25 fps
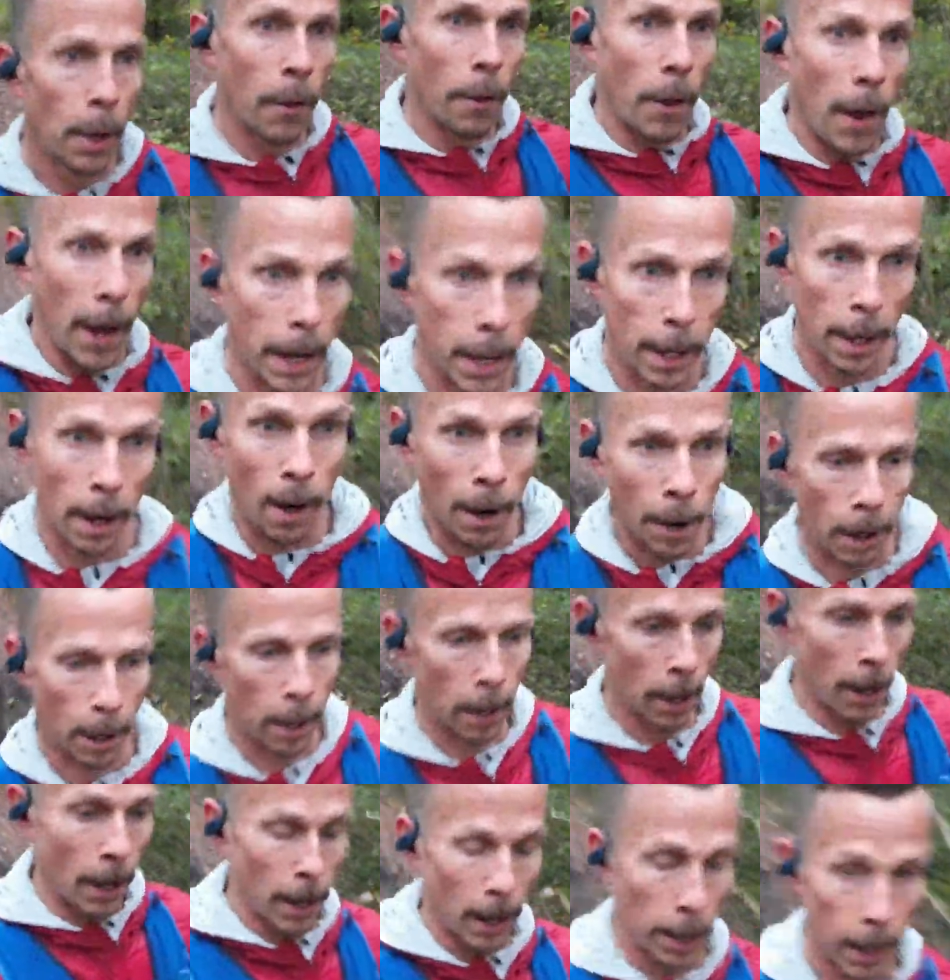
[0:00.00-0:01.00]
They
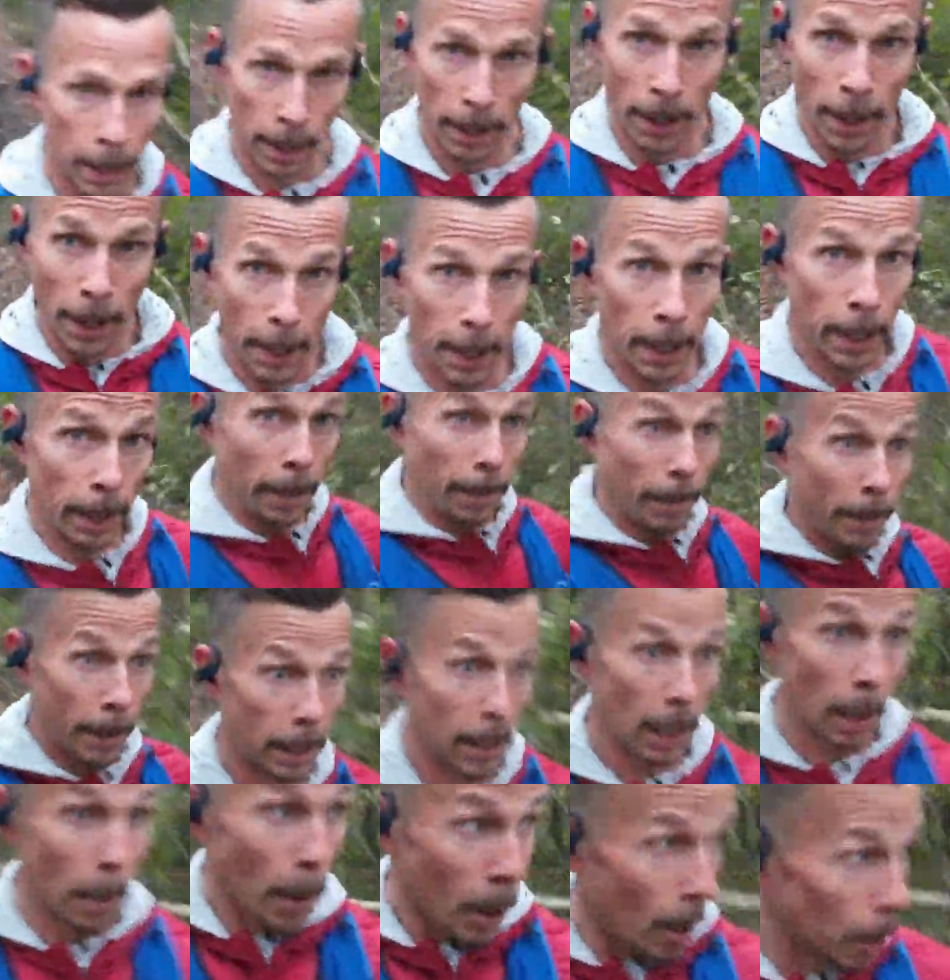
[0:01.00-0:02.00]
are
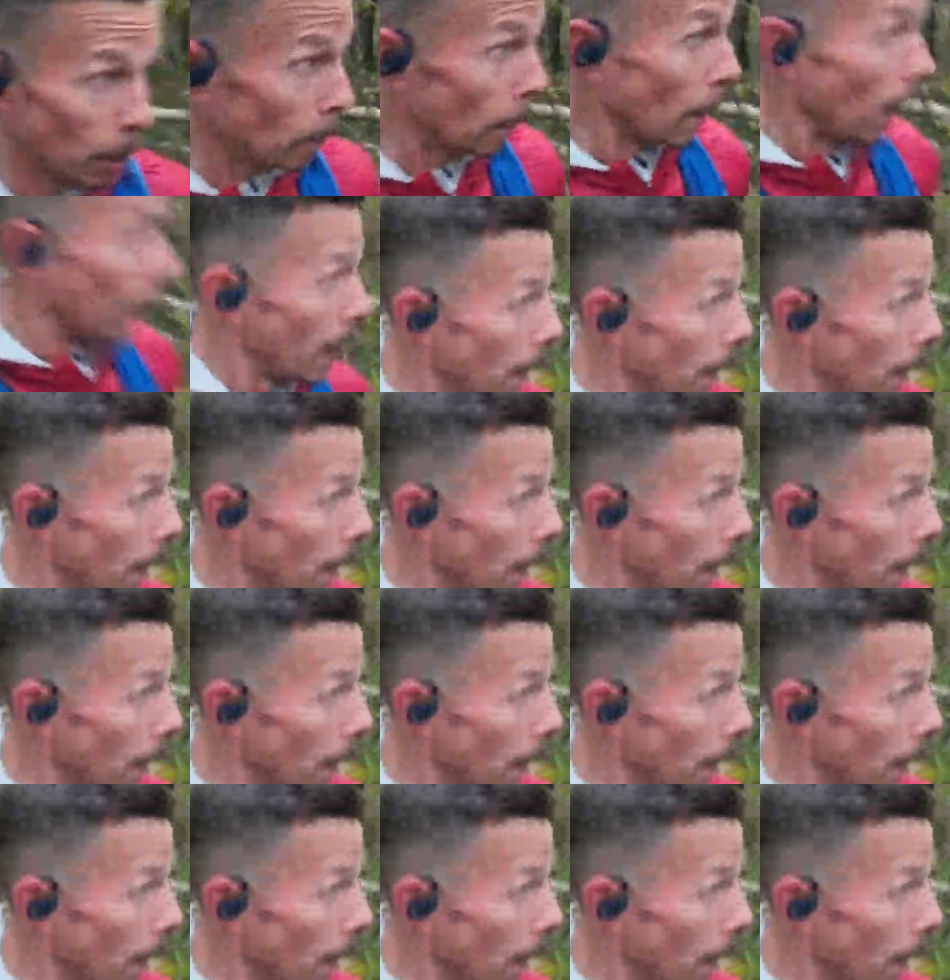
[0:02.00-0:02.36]
tickety boo.